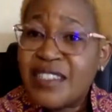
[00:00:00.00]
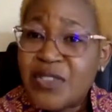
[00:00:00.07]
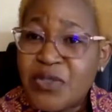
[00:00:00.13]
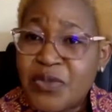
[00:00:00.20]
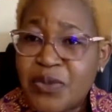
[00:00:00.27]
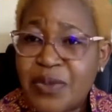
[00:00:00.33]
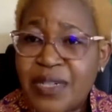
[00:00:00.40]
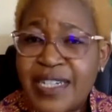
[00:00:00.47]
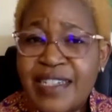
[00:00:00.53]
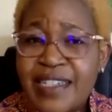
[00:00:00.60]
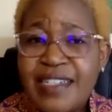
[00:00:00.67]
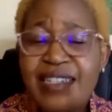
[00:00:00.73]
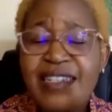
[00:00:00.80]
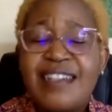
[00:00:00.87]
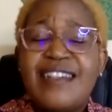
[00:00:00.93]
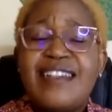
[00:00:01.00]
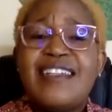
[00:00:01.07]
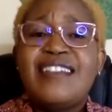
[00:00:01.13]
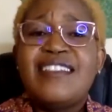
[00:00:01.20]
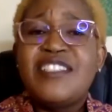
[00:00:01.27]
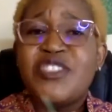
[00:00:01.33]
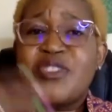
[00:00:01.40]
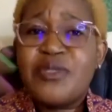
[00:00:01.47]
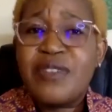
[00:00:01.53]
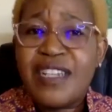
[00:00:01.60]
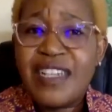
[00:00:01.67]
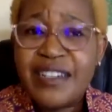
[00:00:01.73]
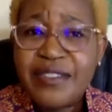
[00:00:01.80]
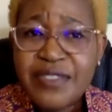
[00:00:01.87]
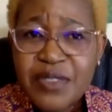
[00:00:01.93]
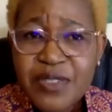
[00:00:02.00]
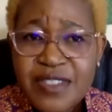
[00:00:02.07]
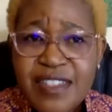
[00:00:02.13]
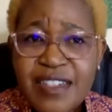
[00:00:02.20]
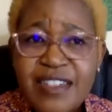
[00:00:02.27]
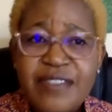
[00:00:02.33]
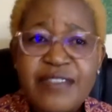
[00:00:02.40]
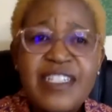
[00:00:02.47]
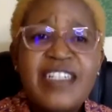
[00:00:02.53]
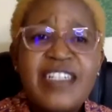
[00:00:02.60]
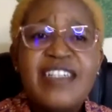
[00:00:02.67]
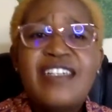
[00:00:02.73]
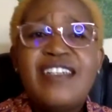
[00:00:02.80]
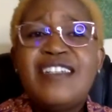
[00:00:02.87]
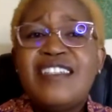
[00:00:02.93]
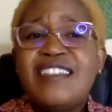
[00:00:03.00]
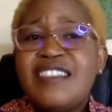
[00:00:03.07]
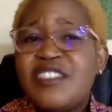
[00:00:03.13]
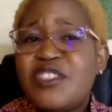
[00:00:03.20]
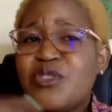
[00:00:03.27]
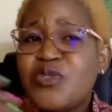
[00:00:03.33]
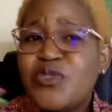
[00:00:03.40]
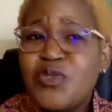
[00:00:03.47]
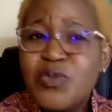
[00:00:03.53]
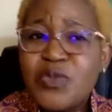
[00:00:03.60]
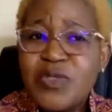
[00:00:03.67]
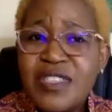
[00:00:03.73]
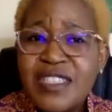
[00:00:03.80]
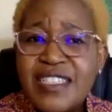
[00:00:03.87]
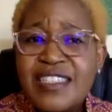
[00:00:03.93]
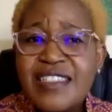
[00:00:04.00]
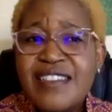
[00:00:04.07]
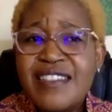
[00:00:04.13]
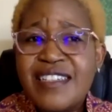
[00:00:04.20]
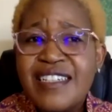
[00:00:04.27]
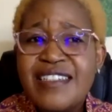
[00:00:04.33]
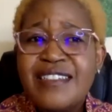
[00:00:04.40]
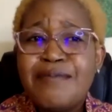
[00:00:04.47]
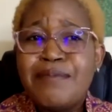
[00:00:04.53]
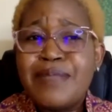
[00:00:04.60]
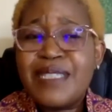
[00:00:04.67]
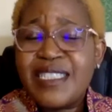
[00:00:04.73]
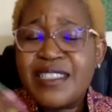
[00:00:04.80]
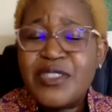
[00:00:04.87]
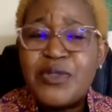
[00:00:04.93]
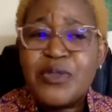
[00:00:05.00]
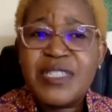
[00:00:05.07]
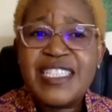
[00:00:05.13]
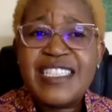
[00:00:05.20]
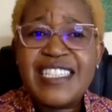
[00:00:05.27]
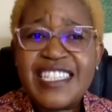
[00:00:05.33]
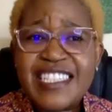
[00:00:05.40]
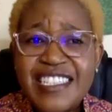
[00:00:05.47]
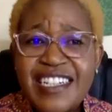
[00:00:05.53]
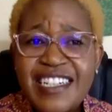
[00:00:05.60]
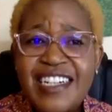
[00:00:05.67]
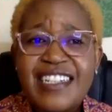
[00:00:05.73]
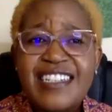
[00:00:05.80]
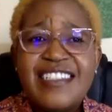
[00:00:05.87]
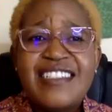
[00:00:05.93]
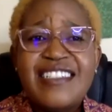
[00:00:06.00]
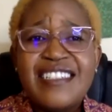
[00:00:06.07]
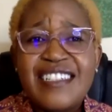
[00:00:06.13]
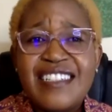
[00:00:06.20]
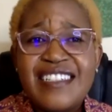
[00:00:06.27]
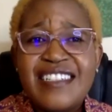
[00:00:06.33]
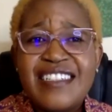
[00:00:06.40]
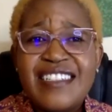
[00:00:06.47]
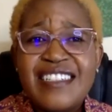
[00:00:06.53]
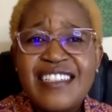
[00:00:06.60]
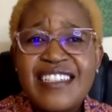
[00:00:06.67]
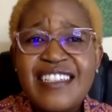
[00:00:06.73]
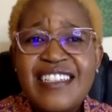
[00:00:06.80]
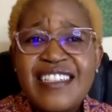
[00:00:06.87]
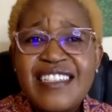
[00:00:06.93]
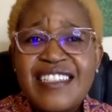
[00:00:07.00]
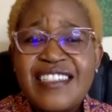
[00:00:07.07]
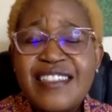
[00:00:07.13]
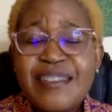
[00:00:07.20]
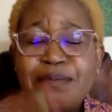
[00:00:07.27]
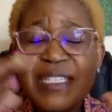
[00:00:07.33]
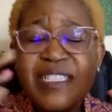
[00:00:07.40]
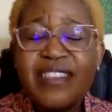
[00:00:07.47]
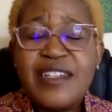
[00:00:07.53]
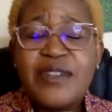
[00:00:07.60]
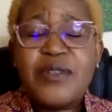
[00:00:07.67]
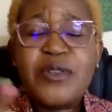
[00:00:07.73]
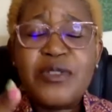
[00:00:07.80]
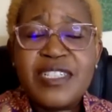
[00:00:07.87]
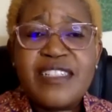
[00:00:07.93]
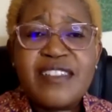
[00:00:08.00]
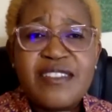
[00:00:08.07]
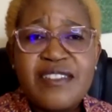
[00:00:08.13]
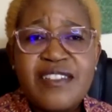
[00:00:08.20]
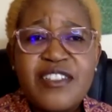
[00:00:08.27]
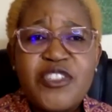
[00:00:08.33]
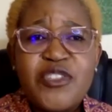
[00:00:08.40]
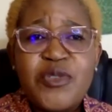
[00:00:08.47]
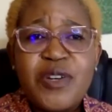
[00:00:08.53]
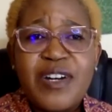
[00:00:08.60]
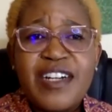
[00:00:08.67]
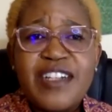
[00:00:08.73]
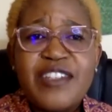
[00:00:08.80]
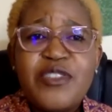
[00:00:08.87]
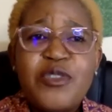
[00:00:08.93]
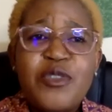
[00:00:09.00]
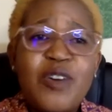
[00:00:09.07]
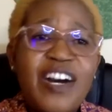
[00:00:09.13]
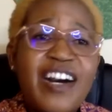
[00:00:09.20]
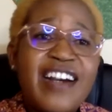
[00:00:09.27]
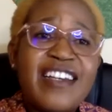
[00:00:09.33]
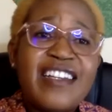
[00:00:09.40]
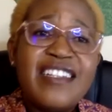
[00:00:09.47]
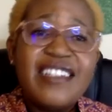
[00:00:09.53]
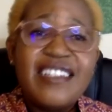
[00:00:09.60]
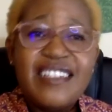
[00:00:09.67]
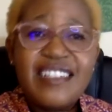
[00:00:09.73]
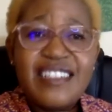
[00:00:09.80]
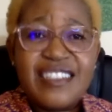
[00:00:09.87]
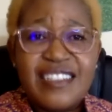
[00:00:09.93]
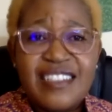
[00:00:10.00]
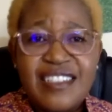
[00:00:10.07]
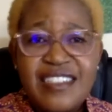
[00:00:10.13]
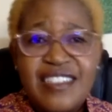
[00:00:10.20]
this work, learning to love yourself, learning to do things and being your inner child and just being the goddess that you are healing.